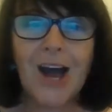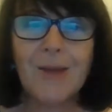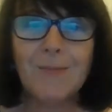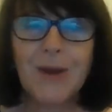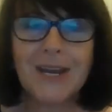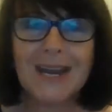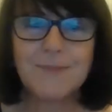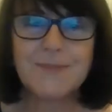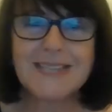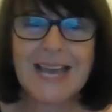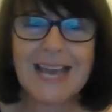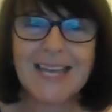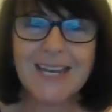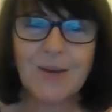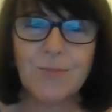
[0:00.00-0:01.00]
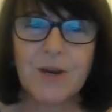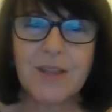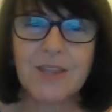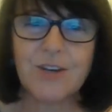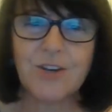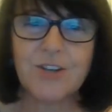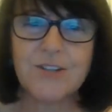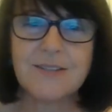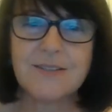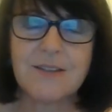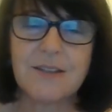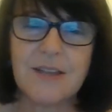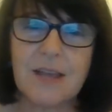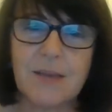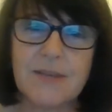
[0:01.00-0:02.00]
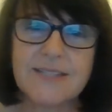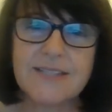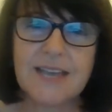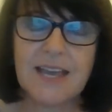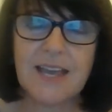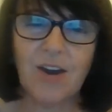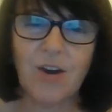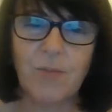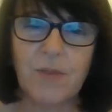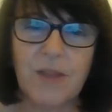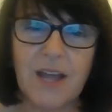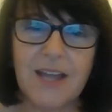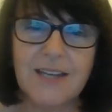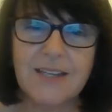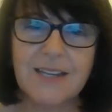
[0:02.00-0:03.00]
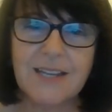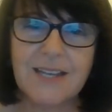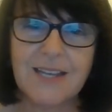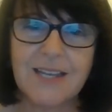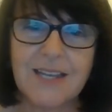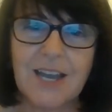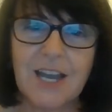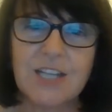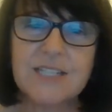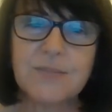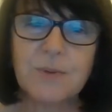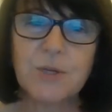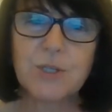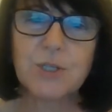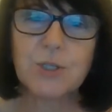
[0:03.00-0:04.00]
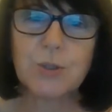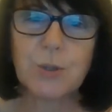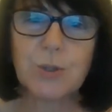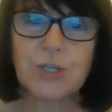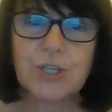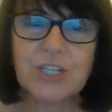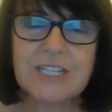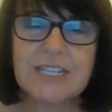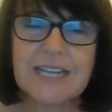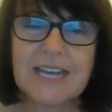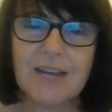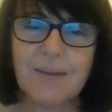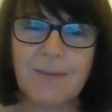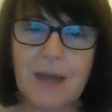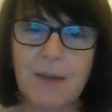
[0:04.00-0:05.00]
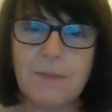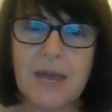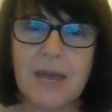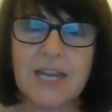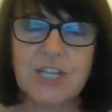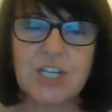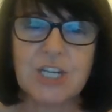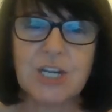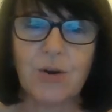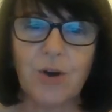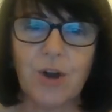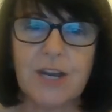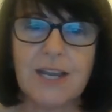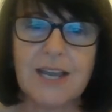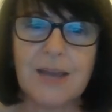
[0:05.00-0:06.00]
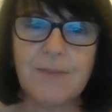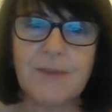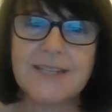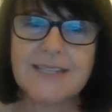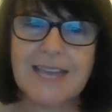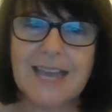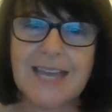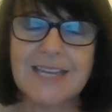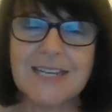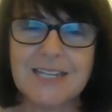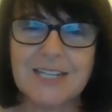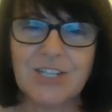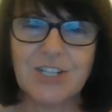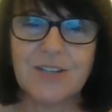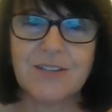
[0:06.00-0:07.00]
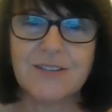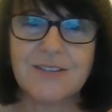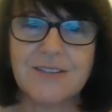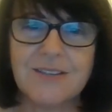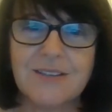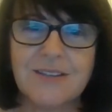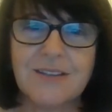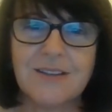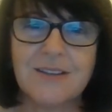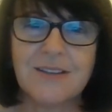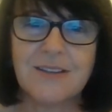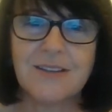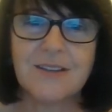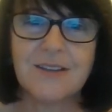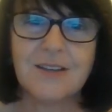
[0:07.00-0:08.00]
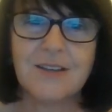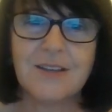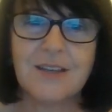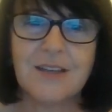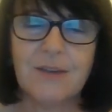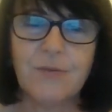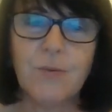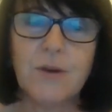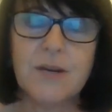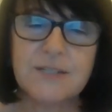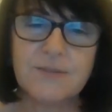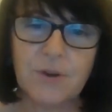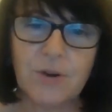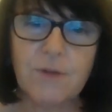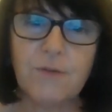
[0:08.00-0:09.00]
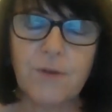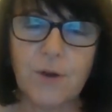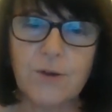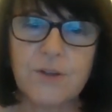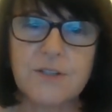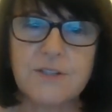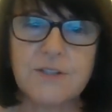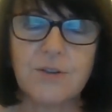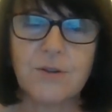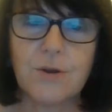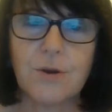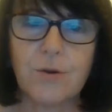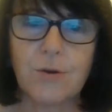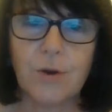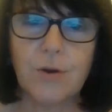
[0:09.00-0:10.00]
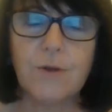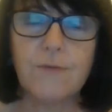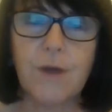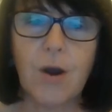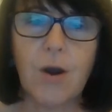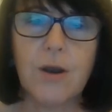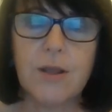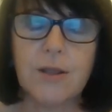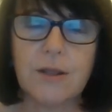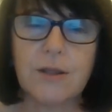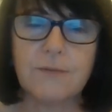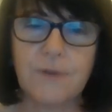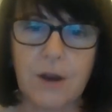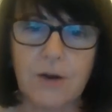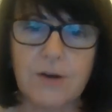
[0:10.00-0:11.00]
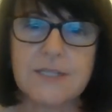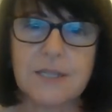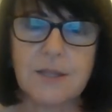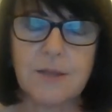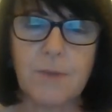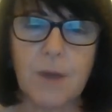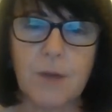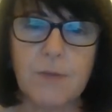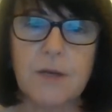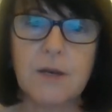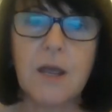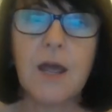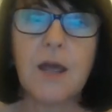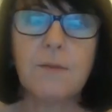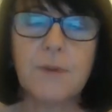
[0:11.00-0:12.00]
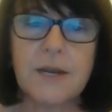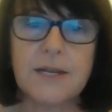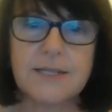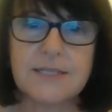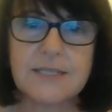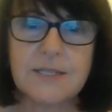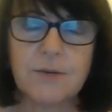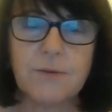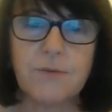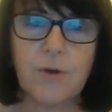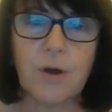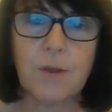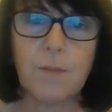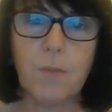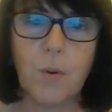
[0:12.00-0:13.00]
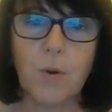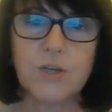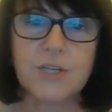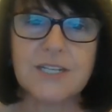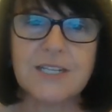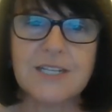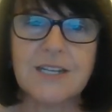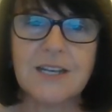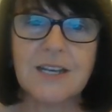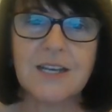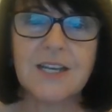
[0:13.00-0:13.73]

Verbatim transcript: Hi, my name's Anne. I'm one of the nurses on the MSK helpline. I just wanted to talk to you today about managing chronic MSK conditions. Everyone is very focused on the coronavirus at the moment, but it's still very important